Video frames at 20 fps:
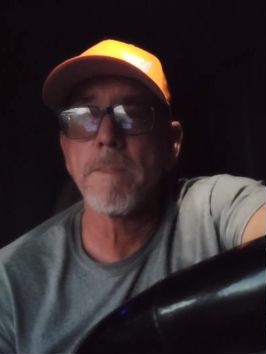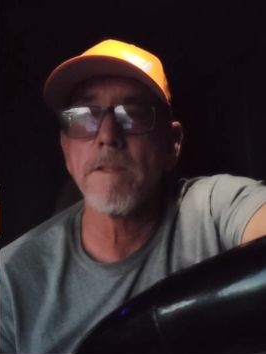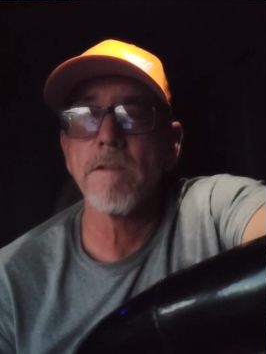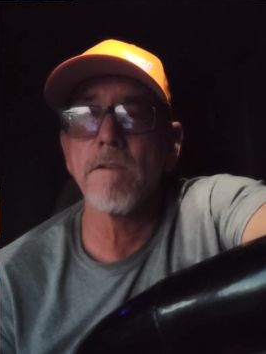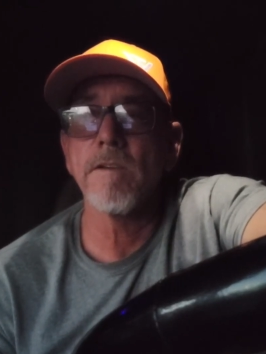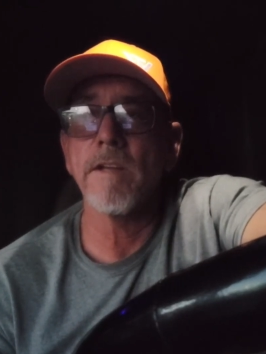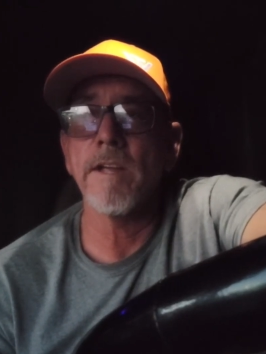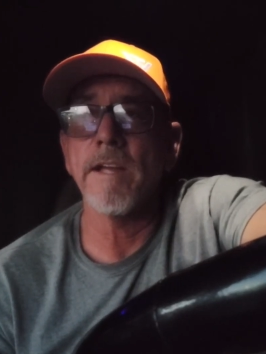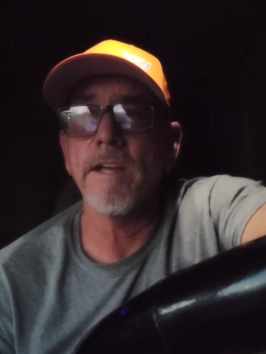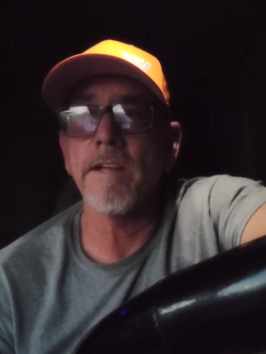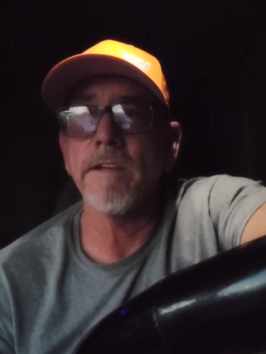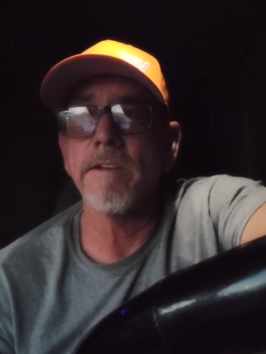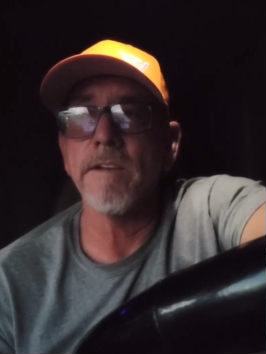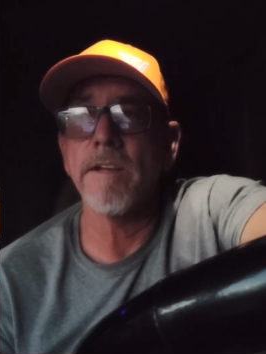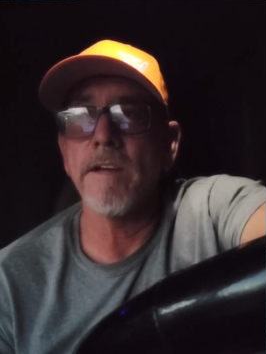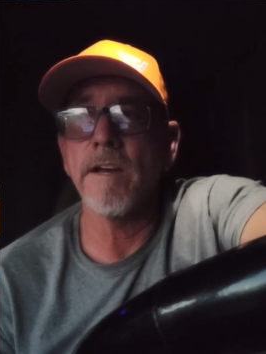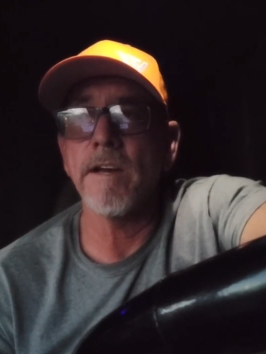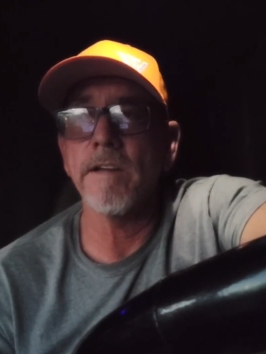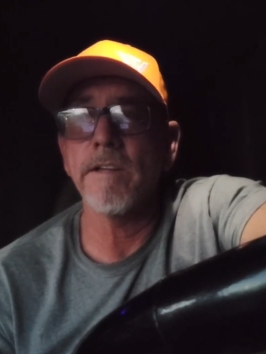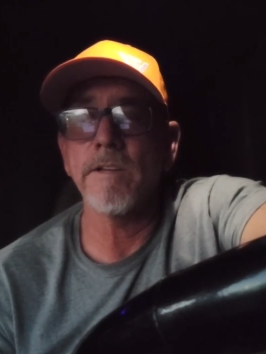And,
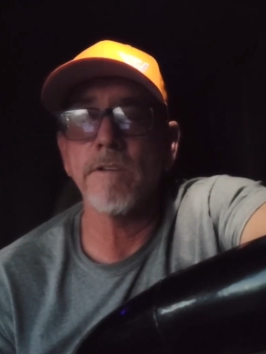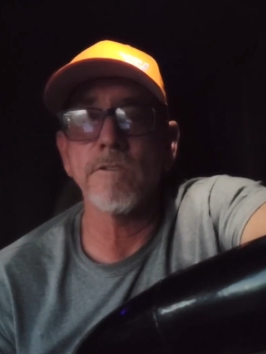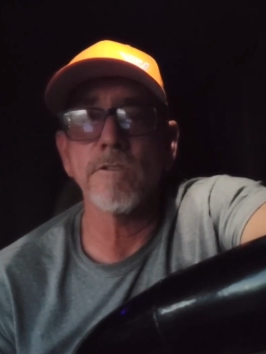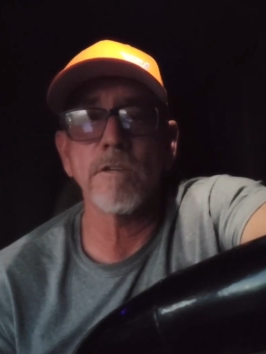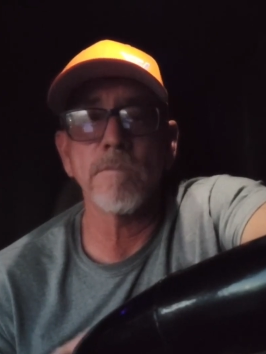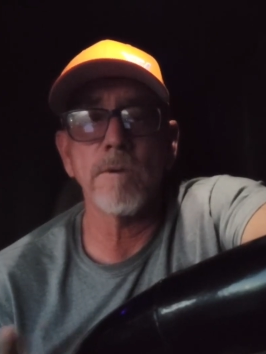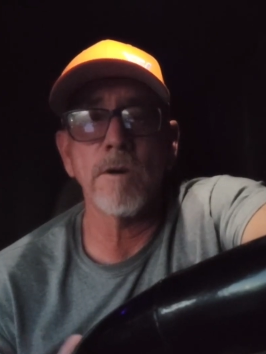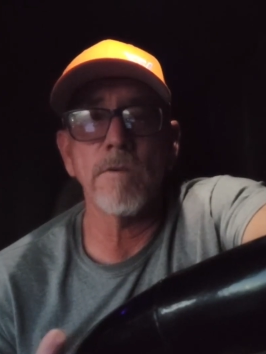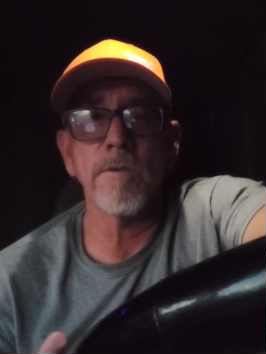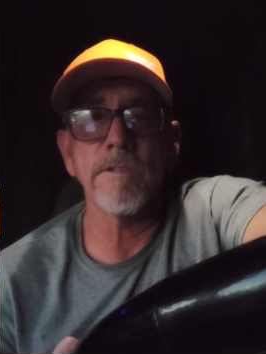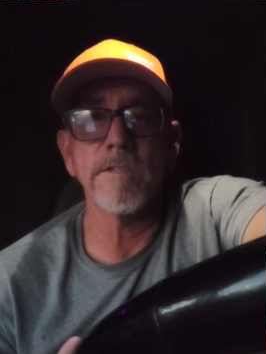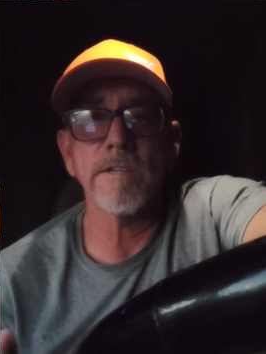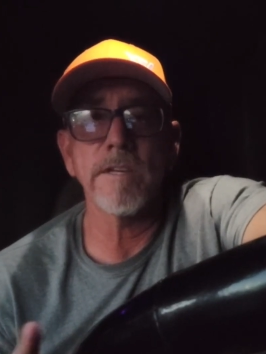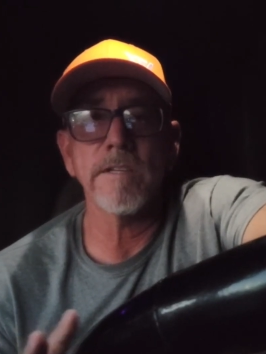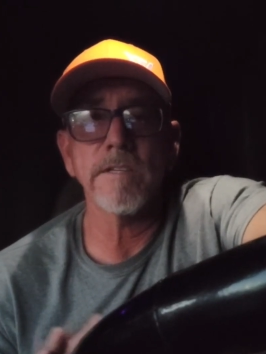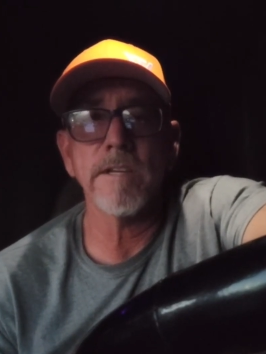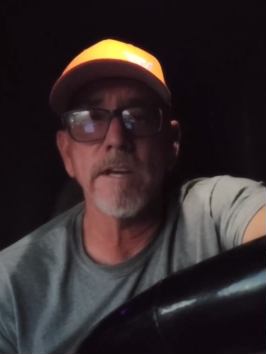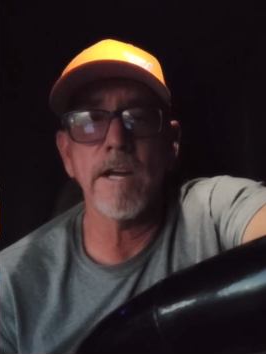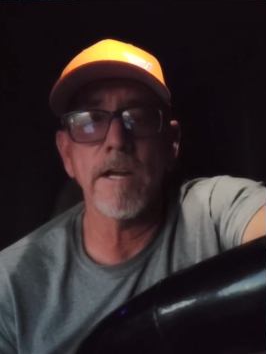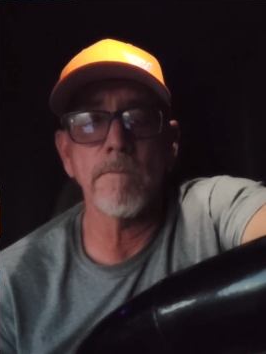so I'm always
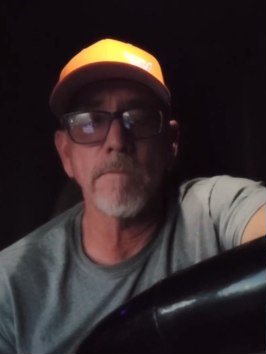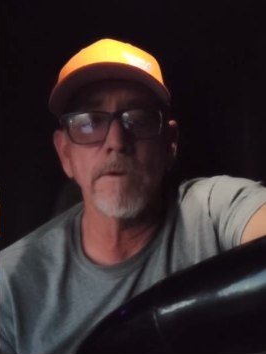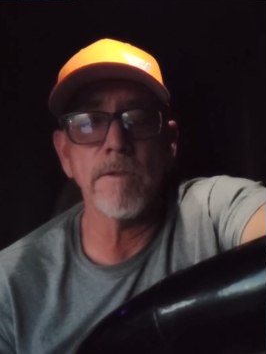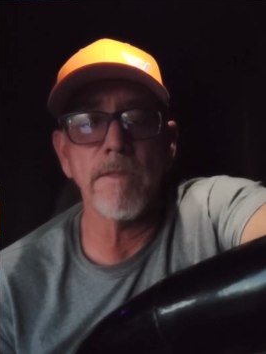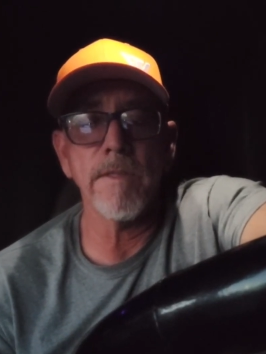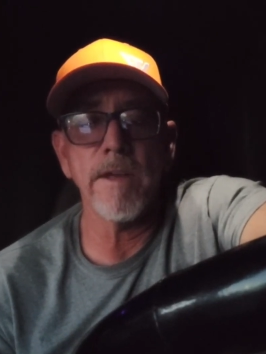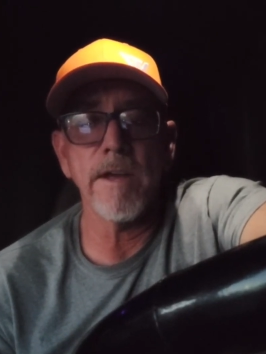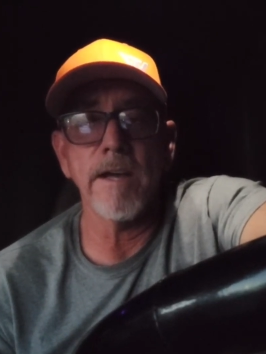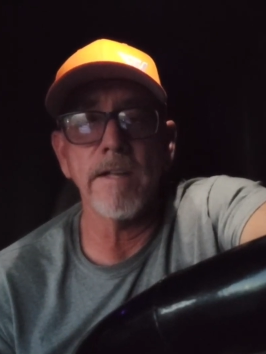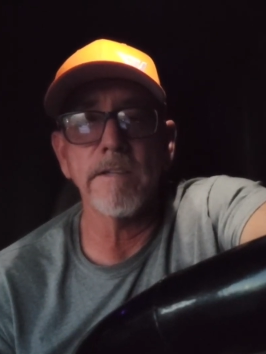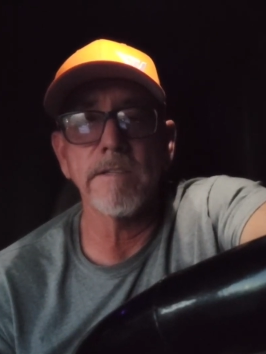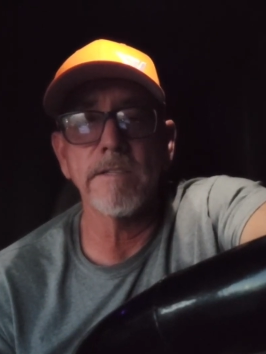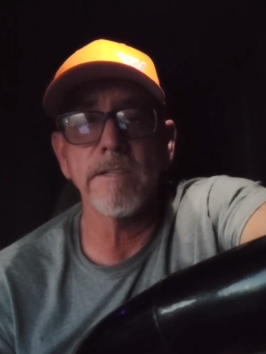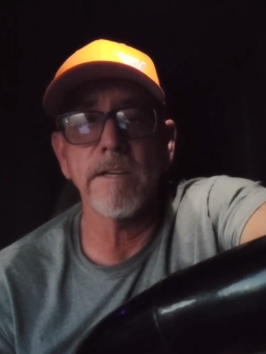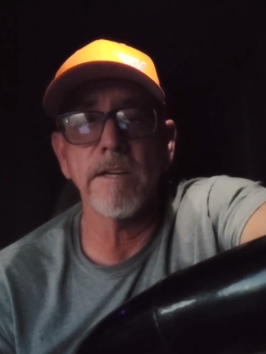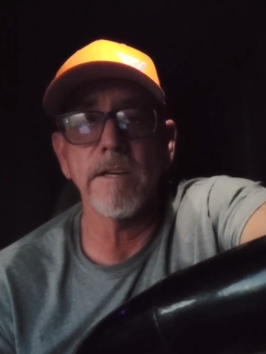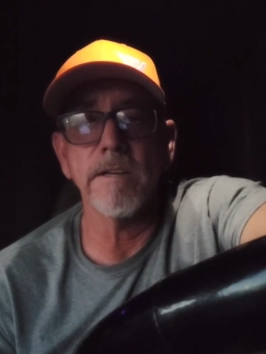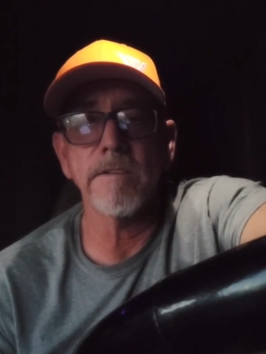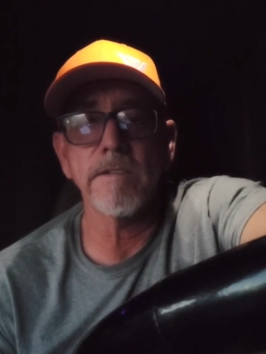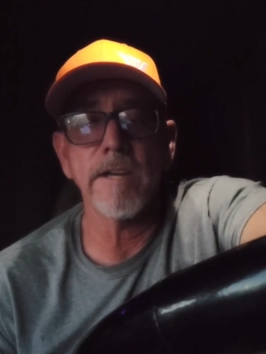on time with
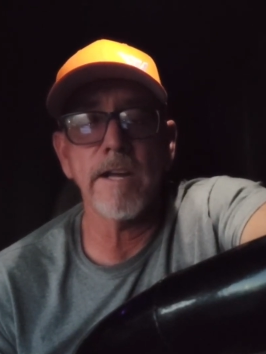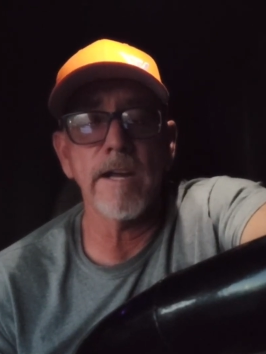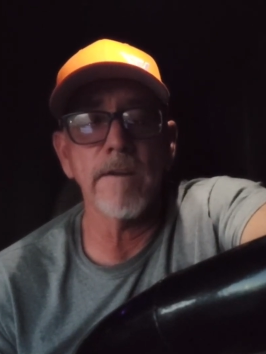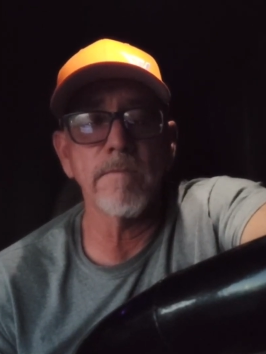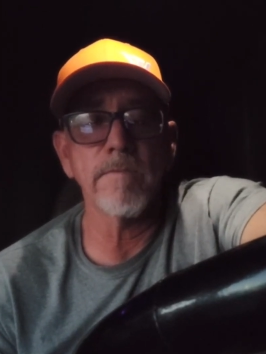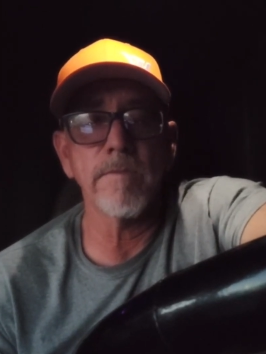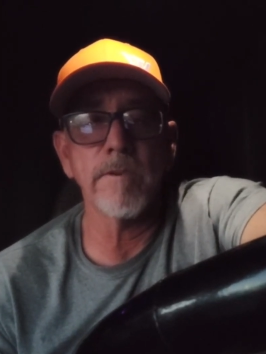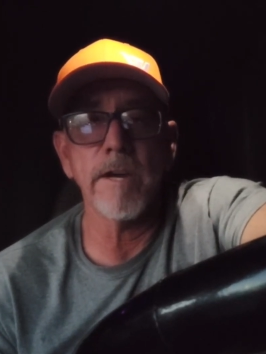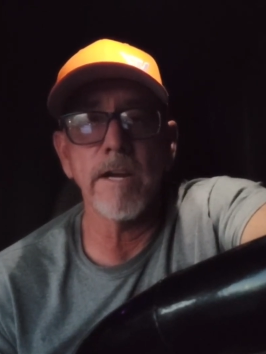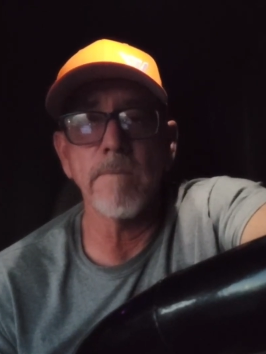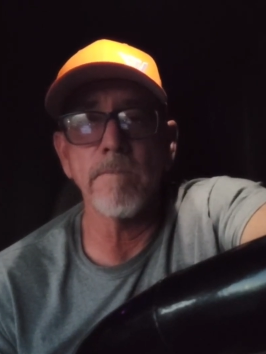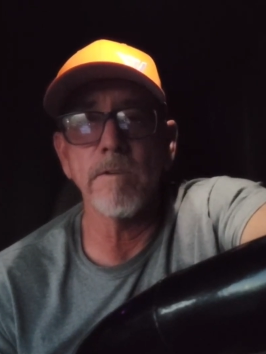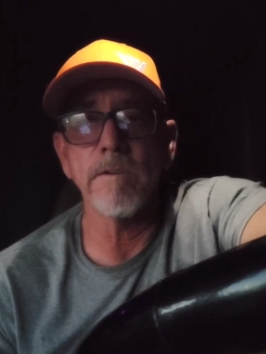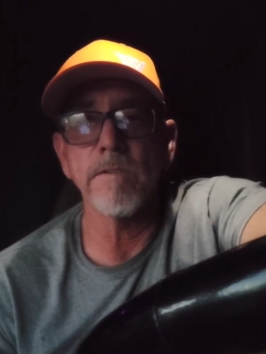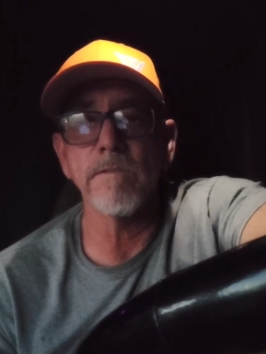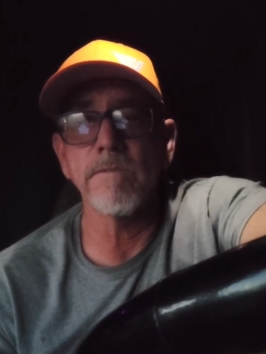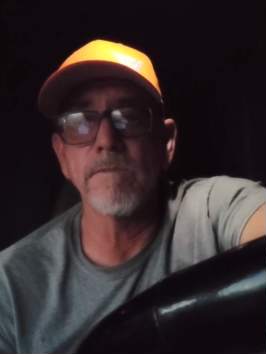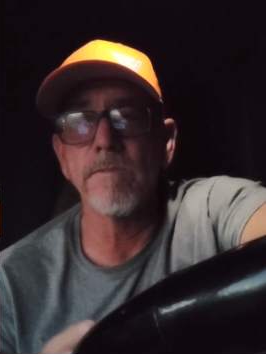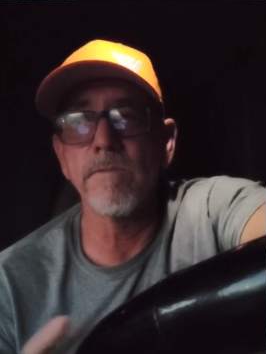that time frame of,